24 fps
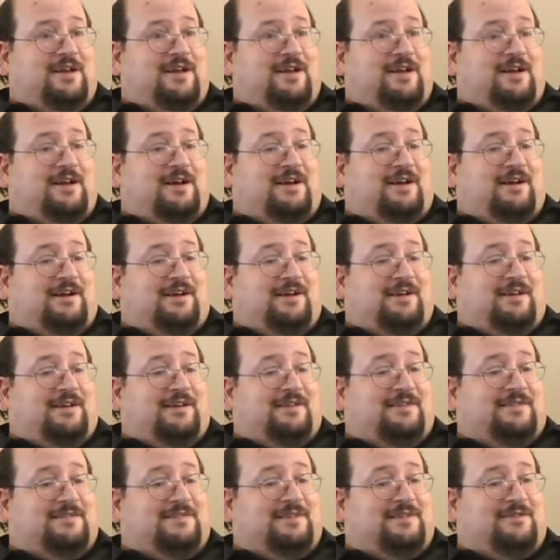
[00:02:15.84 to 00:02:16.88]

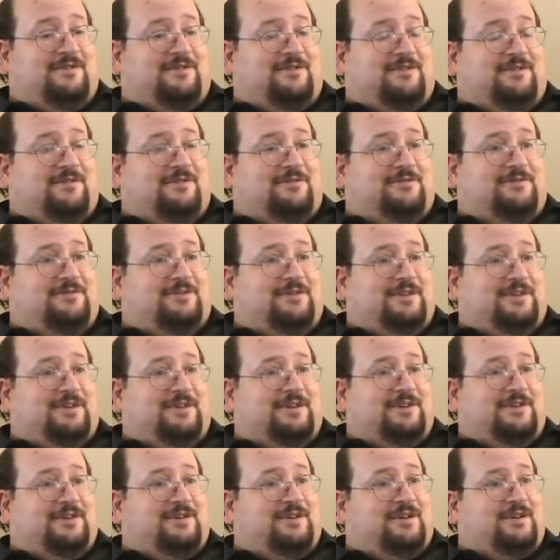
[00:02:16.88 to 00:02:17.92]
there are
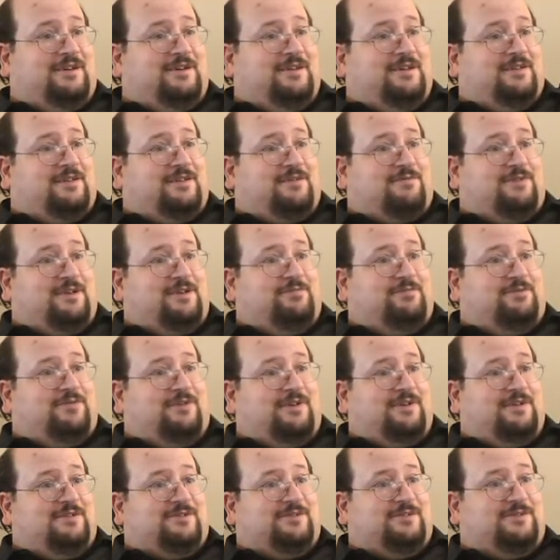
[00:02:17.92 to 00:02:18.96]
only three
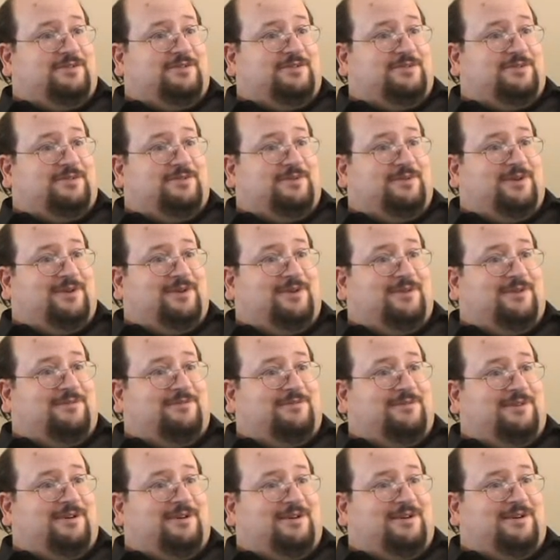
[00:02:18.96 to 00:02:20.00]
places
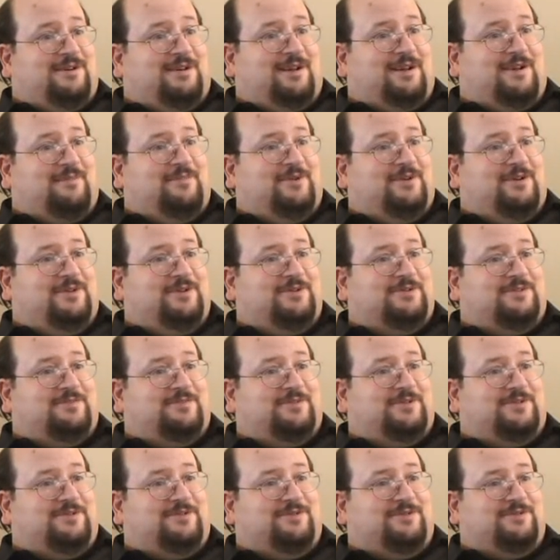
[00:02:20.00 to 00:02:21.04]
where communism
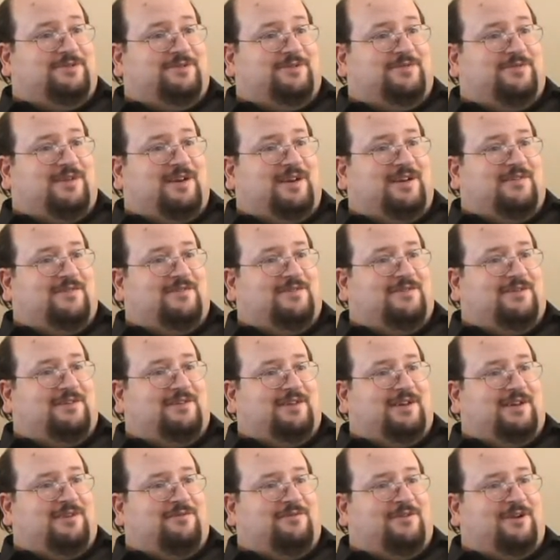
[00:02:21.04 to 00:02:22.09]
still survives
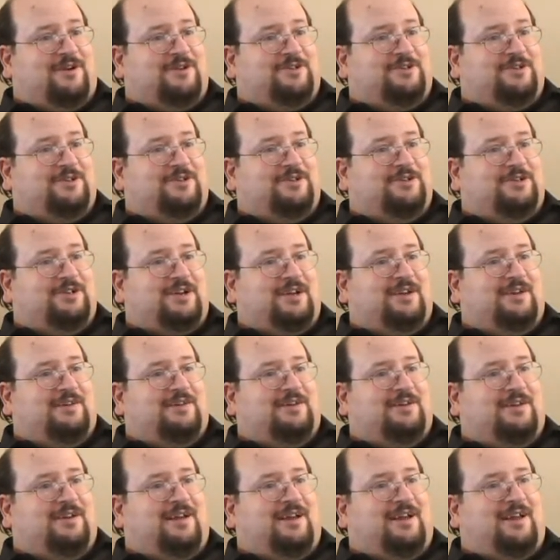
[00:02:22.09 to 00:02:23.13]
today: Russia,
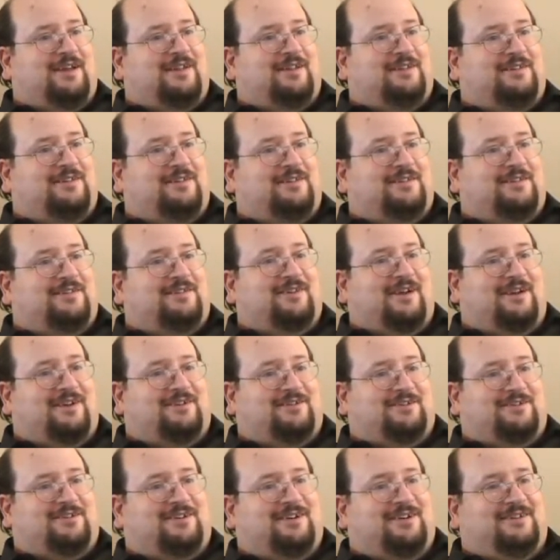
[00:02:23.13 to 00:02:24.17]
China, and
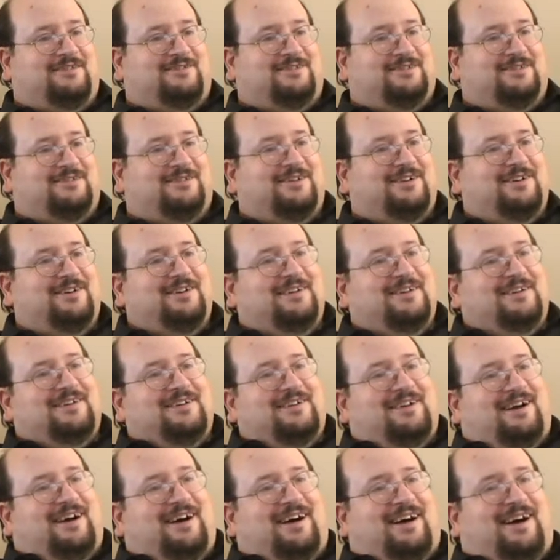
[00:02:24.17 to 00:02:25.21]
Hunter College.
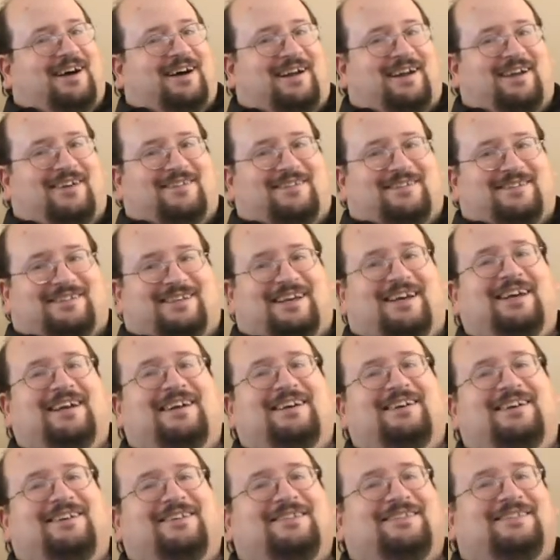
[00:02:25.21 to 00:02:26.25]

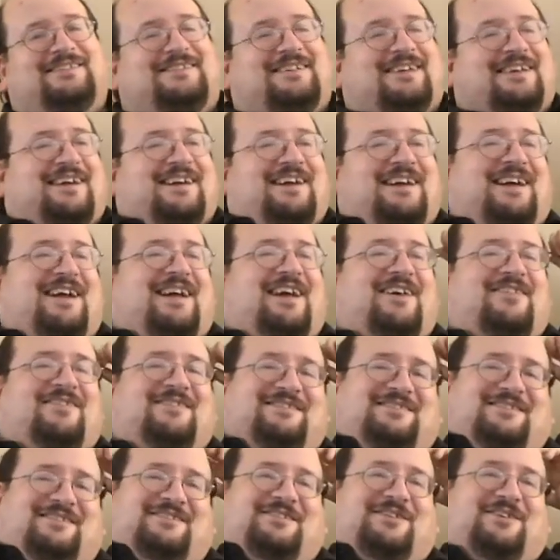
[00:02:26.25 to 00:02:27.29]
It
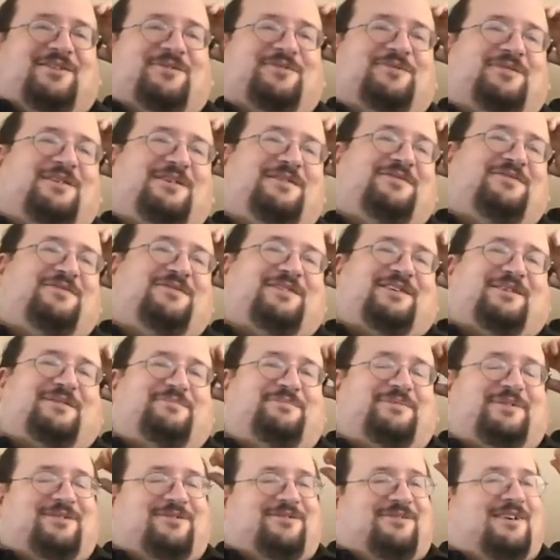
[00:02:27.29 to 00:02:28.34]
was this horrific
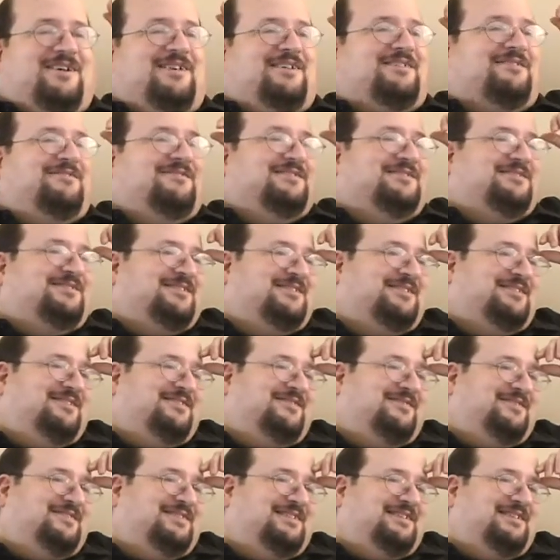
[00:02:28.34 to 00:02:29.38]
bureaucracy
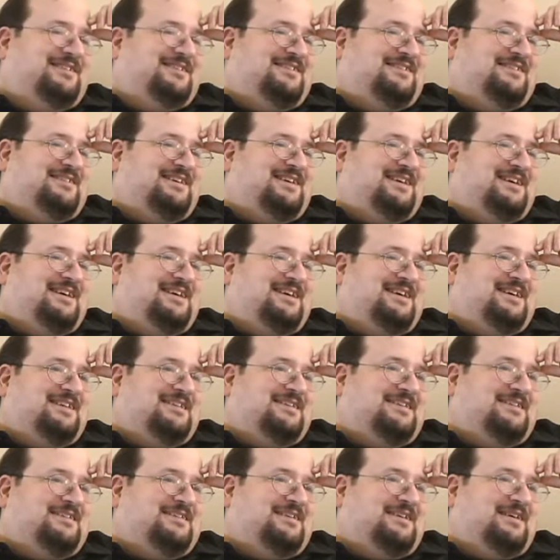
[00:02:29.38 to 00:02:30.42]
over there,
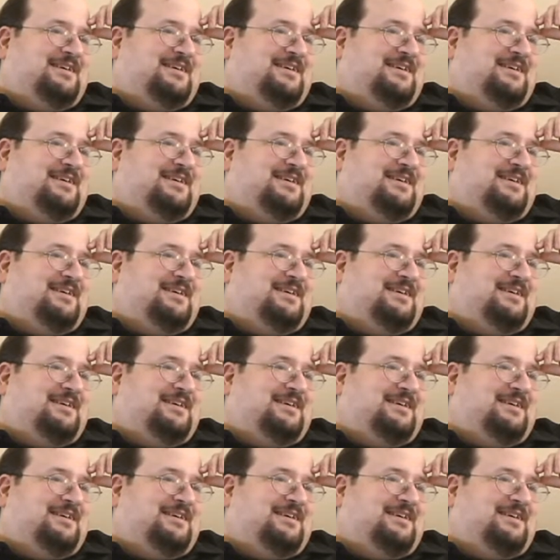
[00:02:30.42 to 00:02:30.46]
and